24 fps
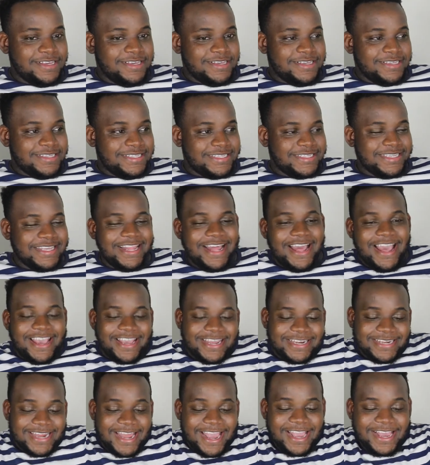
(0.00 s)
slang
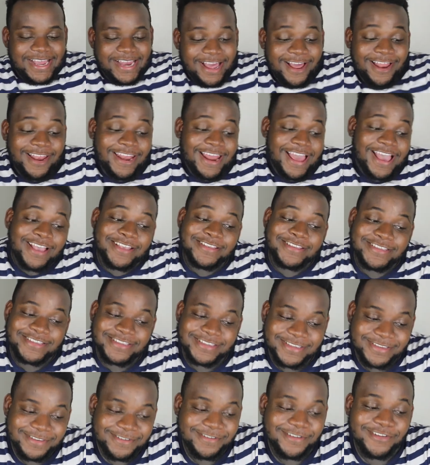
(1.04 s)
and dangle,
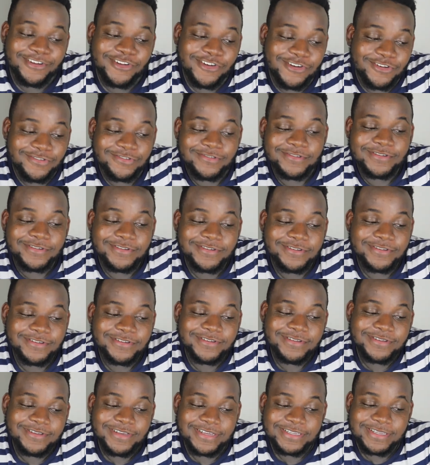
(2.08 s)
alas, you know,
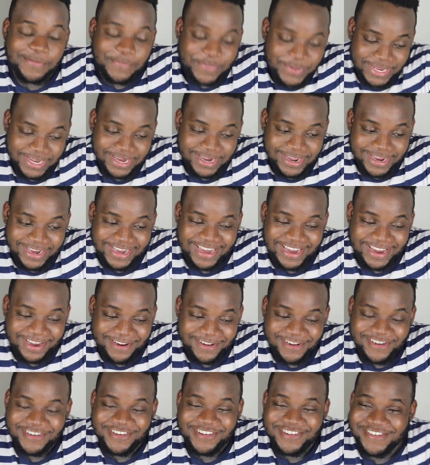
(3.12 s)
it's a peanut, you know,
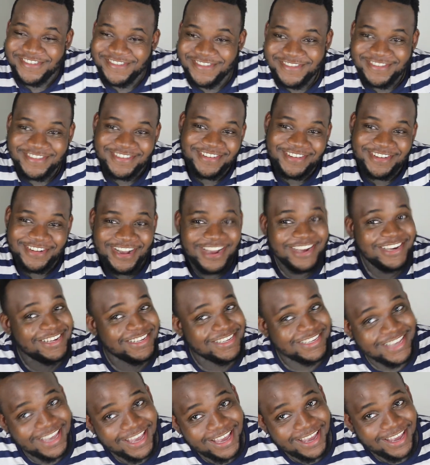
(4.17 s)
I'm
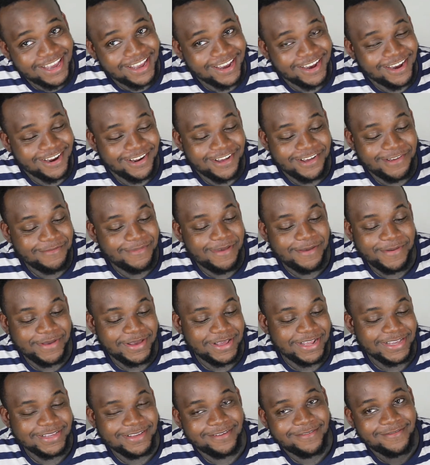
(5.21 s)
just saying, you know, maybe
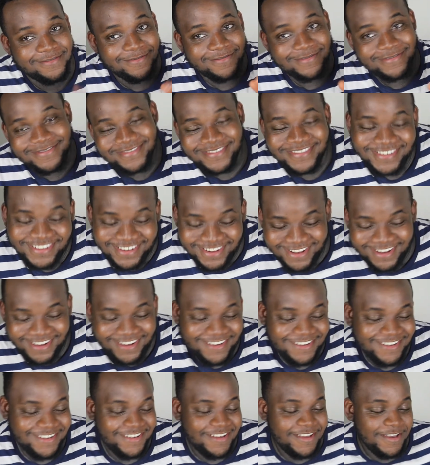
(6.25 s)
that thing, you
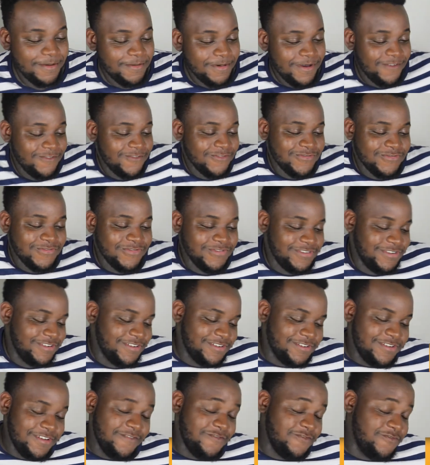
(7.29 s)
know? So you
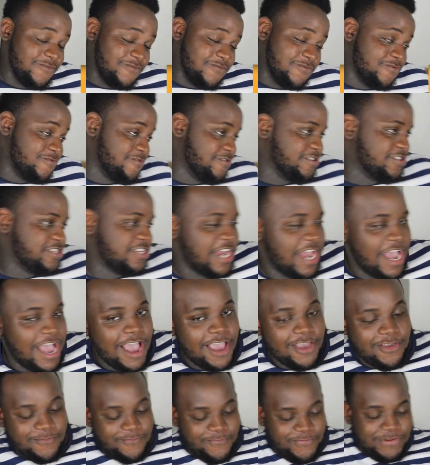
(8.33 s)
know, if you ain't
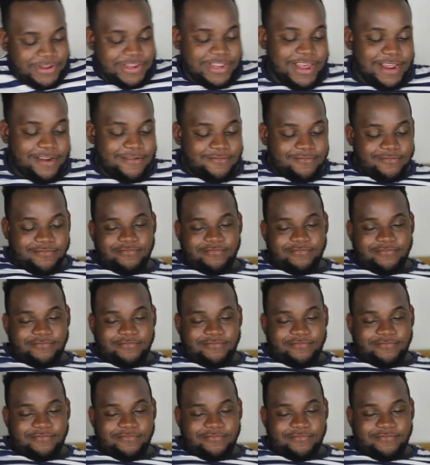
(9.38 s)
shy, you pull that,